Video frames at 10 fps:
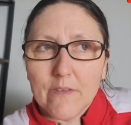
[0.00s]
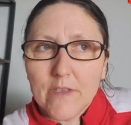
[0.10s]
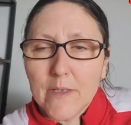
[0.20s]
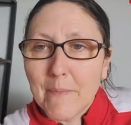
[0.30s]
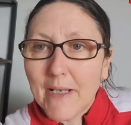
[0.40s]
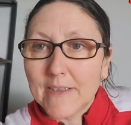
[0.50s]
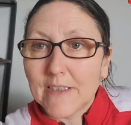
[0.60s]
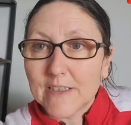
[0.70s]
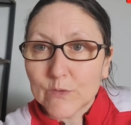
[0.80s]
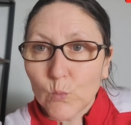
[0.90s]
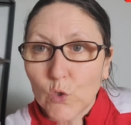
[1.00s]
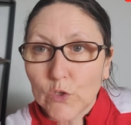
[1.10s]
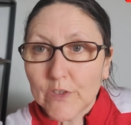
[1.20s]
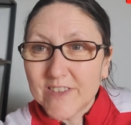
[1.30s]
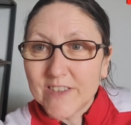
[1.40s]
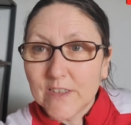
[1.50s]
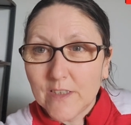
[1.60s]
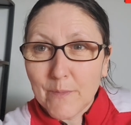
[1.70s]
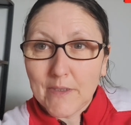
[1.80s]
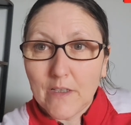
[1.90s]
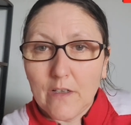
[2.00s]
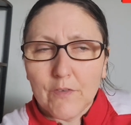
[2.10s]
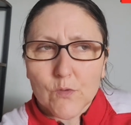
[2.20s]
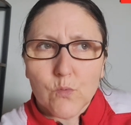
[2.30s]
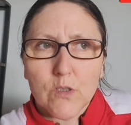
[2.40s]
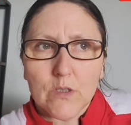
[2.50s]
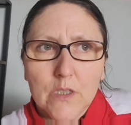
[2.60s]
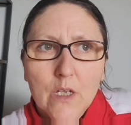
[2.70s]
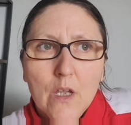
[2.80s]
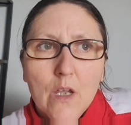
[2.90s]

your mind that has won, the mental health is won.